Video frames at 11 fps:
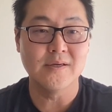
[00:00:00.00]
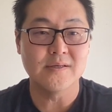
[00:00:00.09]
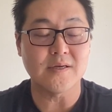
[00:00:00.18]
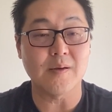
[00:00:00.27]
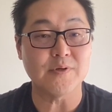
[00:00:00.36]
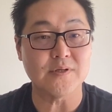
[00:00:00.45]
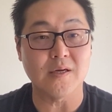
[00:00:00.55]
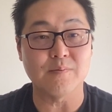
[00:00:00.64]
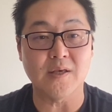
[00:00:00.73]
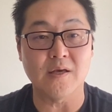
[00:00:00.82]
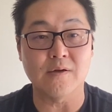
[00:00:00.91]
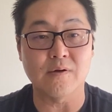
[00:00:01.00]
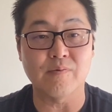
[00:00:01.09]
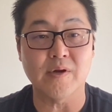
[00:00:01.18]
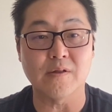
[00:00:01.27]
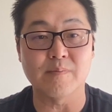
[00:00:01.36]
time and time again on a
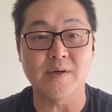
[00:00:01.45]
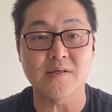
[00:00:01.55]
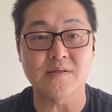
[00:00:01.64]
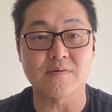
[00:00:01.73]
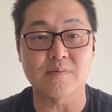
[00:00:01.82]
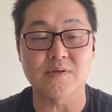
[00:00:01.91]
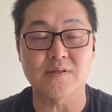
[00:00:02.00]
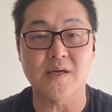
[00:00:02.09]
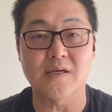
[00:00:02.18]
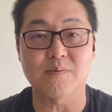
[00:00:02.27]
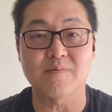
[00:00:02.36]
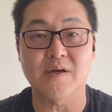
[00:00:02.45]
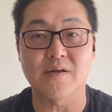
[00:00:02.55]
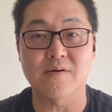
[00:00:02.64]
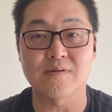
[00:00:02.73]
regular basis from these SaaS providers.